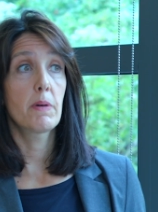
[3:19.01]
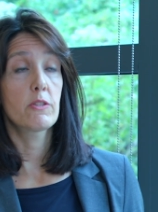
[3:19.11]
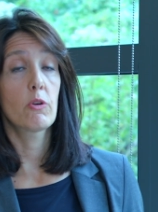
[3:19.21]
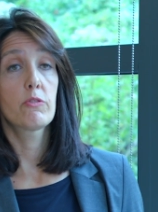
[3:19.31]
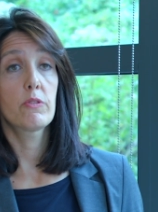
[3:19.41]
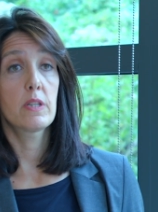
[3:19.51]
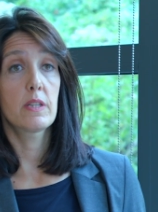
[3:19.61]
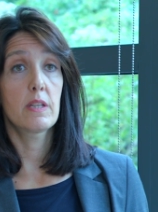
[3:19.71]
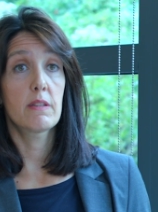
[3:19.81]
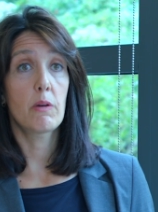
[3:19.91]
but also
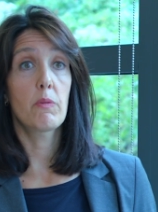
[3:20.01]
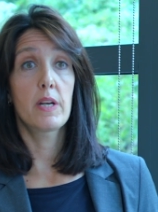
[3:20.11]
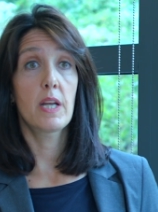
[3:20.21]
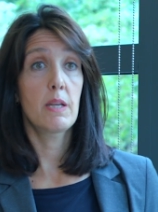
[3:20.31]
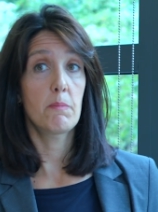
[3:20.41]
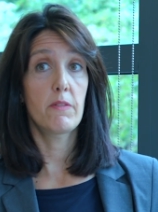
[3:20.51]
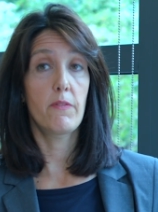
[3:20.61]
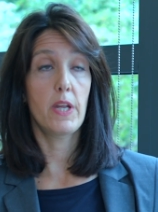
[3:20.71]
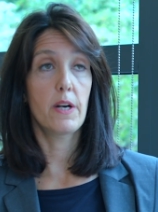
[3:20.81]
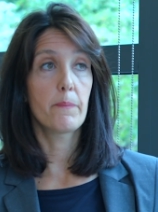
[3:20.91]
in the Southern
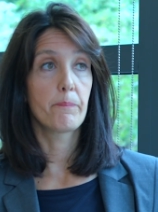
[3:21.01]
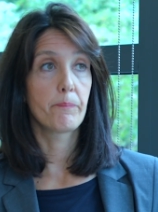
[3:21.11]
Hemisphere.